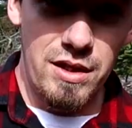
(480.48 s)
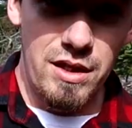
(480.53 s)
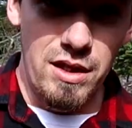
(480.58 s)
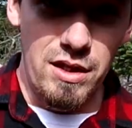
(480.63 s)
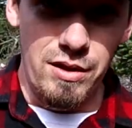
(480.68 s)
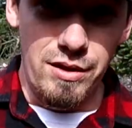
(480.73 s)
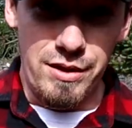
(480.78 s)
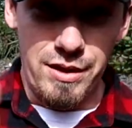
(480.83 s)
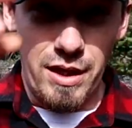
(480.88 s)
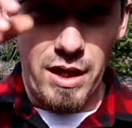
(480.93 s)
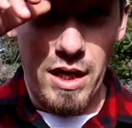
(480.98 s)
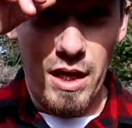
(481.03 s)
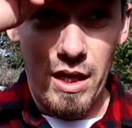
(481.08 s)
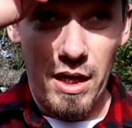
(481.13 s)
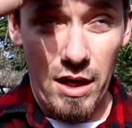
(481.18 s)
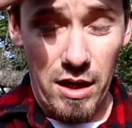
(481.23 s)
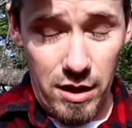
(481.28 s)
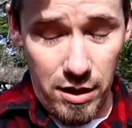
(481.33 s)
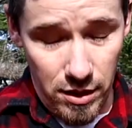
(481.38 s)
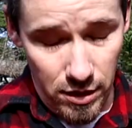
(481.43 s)
the deal.
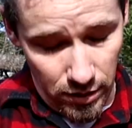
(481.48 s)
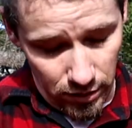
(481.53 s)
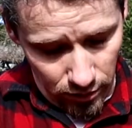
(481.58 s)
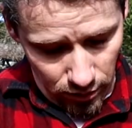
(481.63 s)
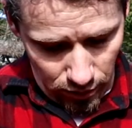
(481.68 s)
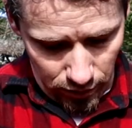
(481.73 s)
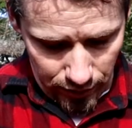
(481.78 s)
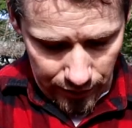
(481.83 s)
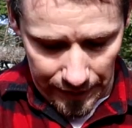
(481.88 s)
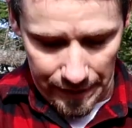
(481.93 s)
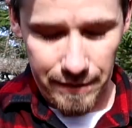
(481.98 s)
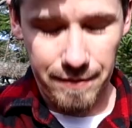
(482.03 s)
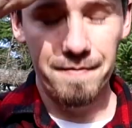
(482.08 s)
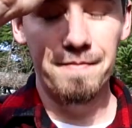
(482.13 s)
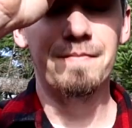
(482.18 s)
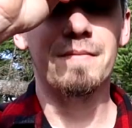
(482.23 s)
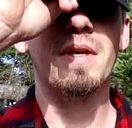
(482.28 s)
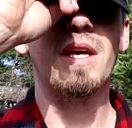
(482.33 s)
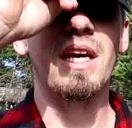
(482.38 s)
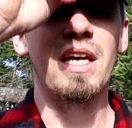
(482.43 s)
Oh,
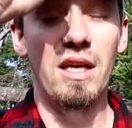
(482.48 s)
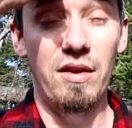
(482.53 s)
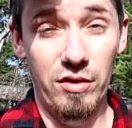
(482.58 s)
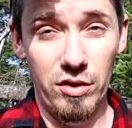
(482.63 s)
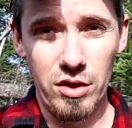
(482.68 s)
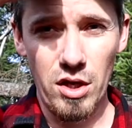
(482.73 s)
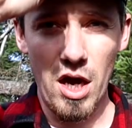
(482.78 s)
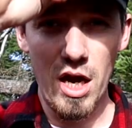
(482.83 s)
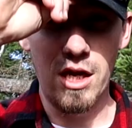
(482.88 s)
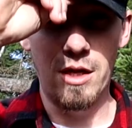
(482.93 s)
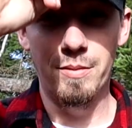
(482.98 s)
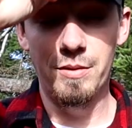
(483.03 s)
can't even talk,